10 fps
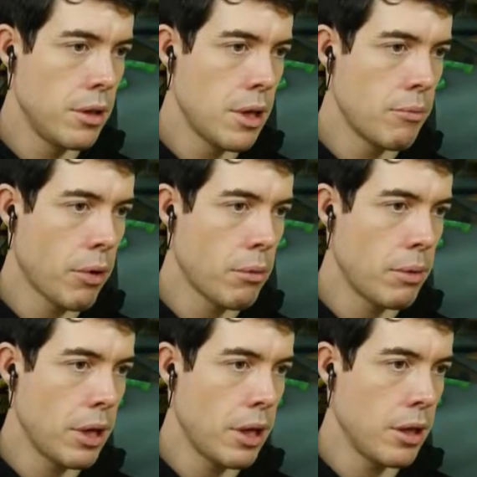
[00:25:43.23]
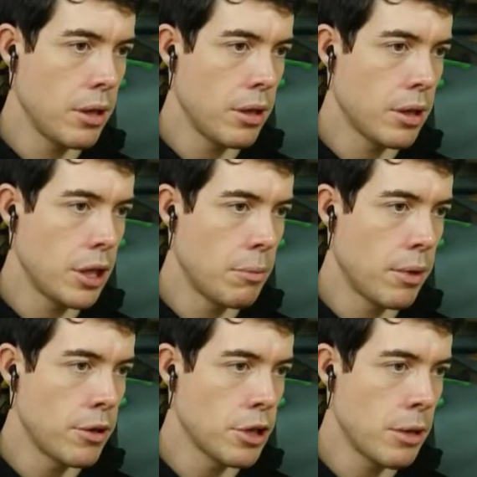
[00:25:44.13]
And probably, can you
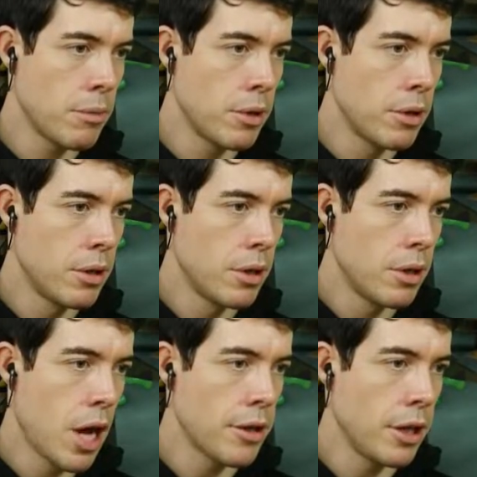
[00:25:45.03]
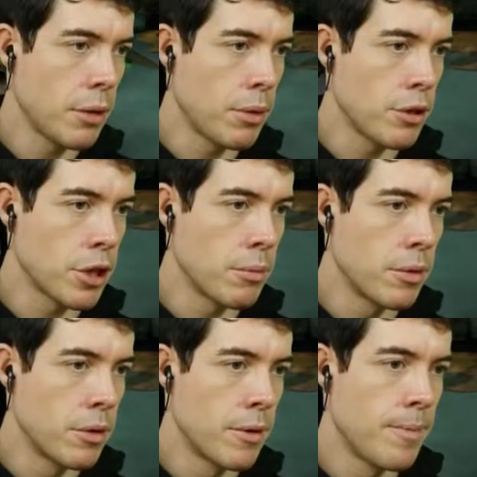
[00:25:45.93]
plunge him? I think you can plunge him.
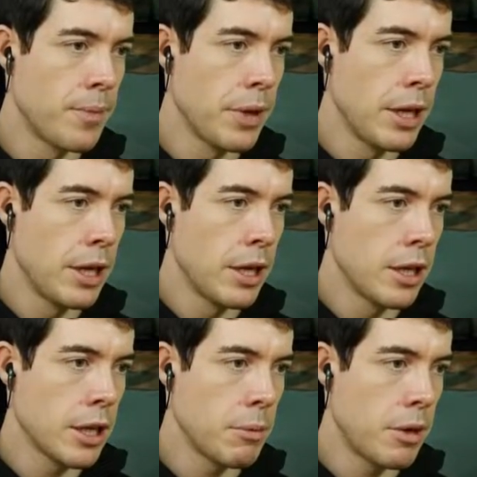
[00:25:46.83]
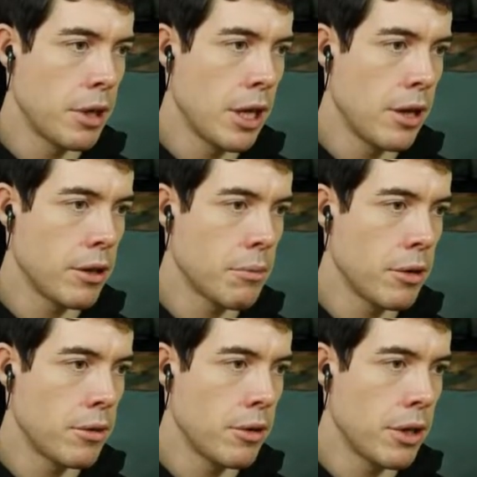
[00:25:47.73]
Come on here, come
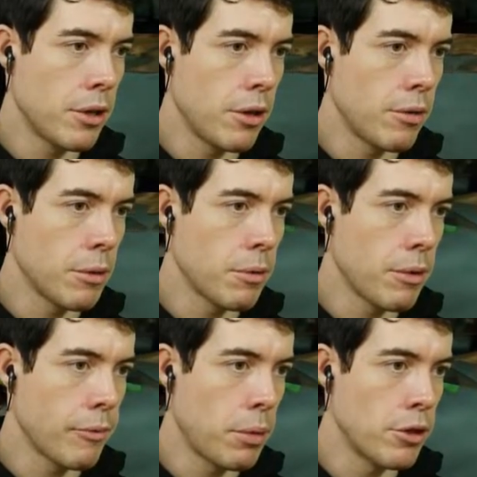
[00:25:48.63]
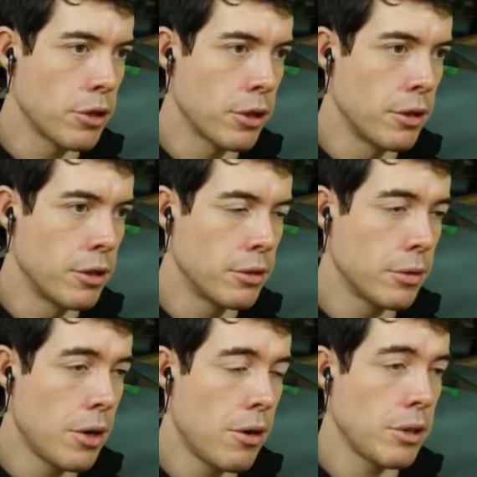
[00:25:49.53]
on here you, come on, have a plunging.
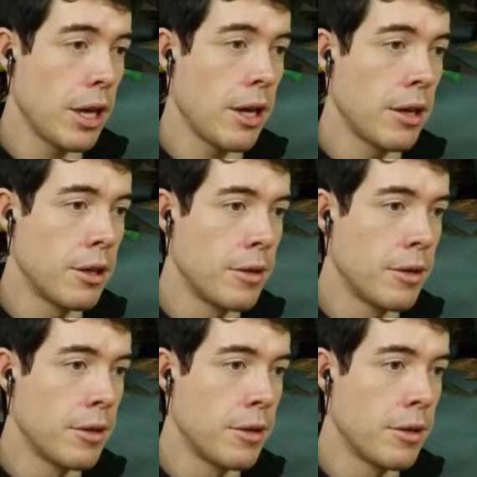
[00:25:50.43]
Oh dear.